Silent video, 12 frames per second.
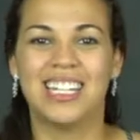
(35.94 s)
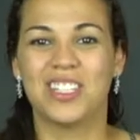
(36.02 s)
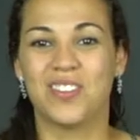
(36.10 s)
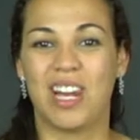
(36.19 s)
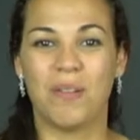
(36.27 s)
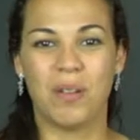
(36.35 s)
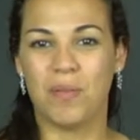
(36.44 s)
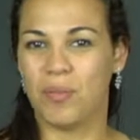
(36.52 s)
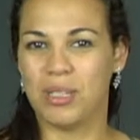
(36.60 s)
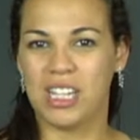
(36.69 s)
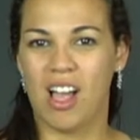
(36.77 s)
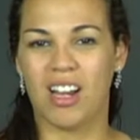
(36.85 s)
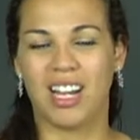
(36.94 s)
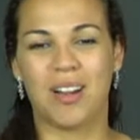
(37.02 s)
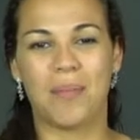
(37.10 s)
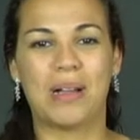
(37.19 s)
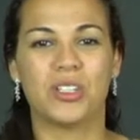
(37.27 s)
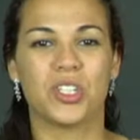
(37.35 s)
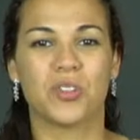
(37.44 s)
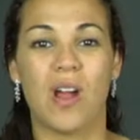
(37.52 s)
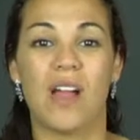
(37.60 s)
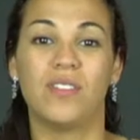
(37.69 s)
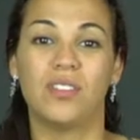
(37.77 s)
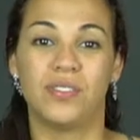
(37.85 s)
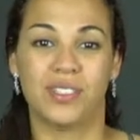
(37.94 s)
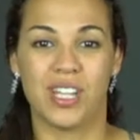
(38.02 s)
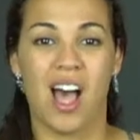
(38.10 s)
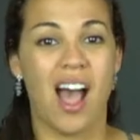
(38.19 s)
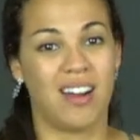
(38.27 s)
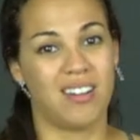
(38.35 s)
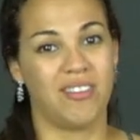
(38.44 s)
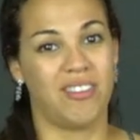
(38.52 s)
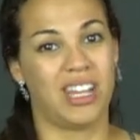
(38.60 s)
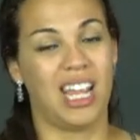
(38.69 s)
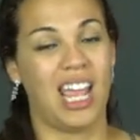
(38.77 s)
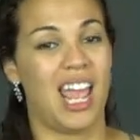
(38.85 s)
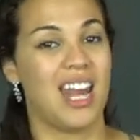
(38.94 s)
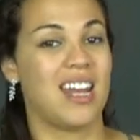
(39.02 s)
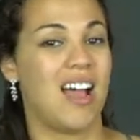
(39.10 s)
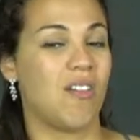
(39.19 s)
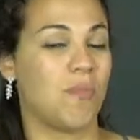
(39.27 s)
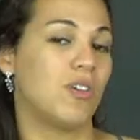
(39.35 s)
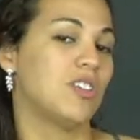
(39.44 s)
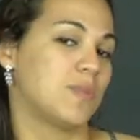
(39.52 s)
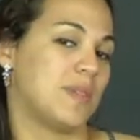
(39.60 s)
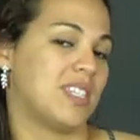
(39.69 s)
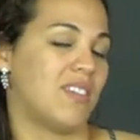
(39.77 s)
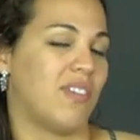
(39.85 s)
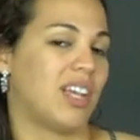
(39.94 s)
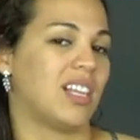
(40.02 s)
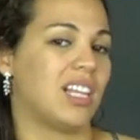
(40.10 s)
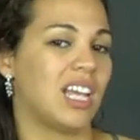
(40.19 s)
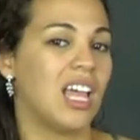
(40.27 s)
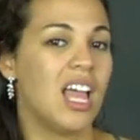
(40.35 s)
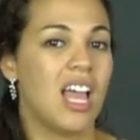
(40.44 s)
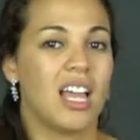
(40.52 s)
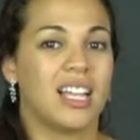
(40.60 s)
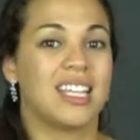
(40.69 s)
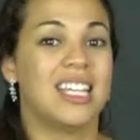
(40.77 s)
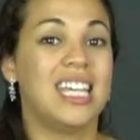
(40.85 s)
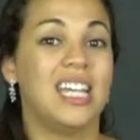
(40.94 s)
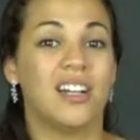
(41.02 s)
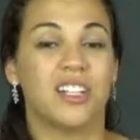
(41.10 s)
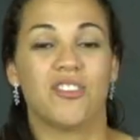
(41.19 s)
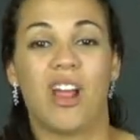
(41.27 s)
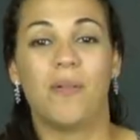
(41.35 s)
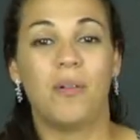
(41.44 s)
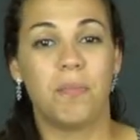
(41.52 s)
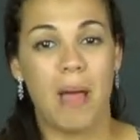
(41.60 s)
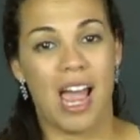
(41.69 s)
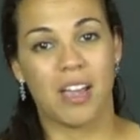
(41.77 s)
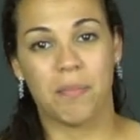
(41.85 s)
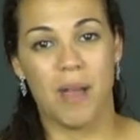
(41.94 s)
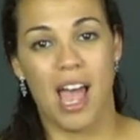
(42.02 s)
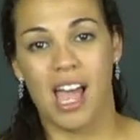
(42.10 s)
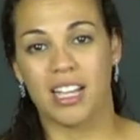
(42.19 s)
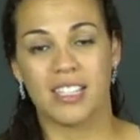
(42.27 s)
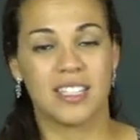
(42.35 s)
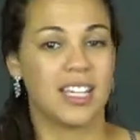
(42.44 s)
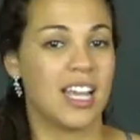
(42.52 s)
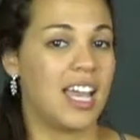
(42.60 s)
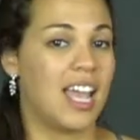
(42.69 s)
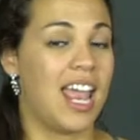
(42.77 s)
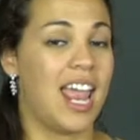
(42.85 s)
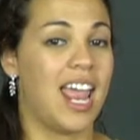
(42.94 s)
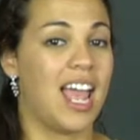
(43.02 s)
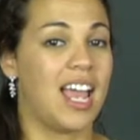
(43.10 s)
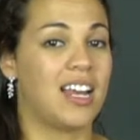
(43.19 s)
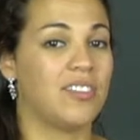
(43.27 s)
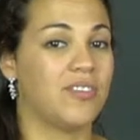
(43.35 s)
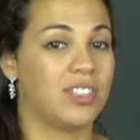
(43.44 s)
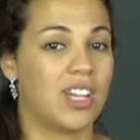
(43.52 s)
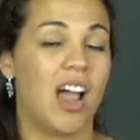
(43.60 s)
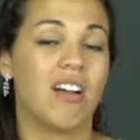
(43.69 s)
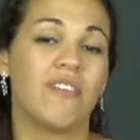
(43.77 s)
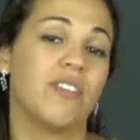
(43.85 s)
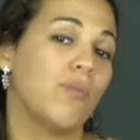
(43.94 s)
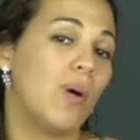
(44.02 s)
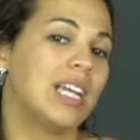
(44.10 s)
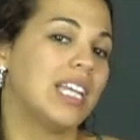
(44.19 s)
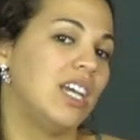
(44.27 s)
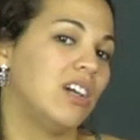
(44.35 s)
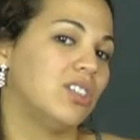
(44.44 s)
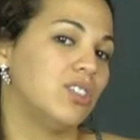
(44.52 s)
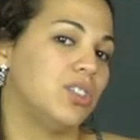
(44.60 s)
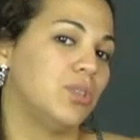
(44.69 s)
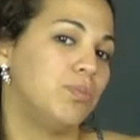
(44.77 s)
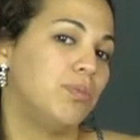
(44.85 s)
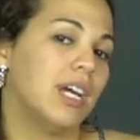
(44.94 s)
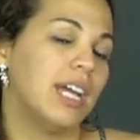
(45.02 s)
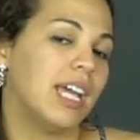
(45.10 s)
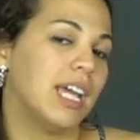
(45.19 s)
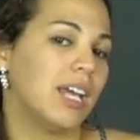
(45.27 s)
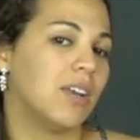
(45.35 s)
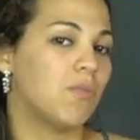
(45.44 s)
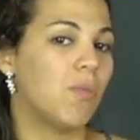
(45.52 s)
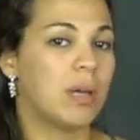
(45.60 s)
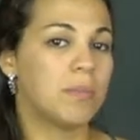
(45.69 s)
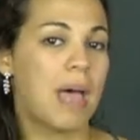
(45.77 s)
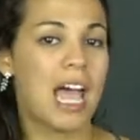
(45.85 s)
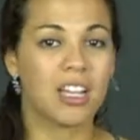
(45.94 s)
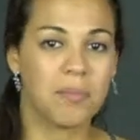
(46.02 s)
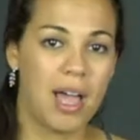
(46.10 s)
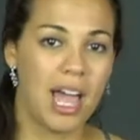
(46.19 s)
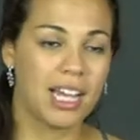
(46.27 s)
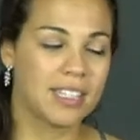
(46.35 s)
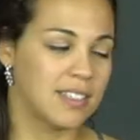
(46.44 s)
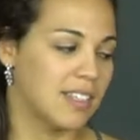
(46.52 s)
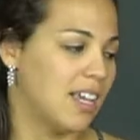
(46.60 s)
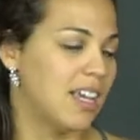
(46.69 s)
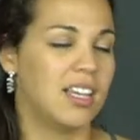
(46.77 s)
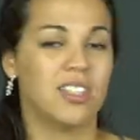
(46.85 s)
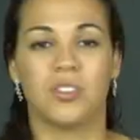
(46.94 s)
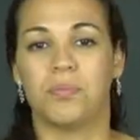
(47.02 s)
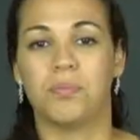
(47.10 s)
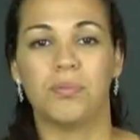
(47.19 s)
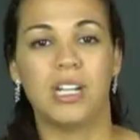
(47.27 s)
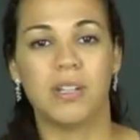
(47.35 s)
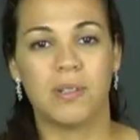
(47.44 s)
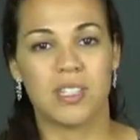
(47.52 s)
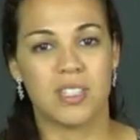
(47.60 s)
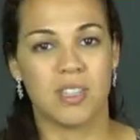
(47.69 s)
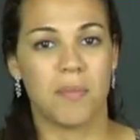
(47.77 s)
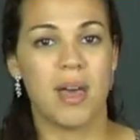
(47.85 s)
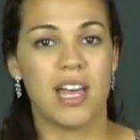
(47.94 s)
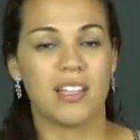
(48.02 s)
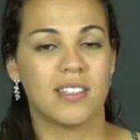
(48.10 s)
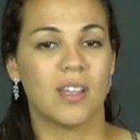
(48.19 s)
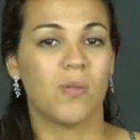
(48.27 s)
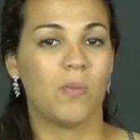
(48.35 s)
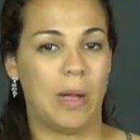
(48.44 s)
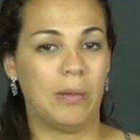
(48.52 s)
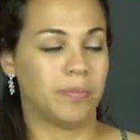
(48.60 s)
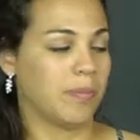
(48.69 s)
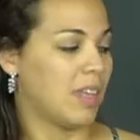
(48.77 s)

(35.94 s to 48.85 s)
Today we will be talking about travel photography, and now more specifically gear, travel backpacks and photography. What gear do you bring and what backpacks to bring? What's the best? Well,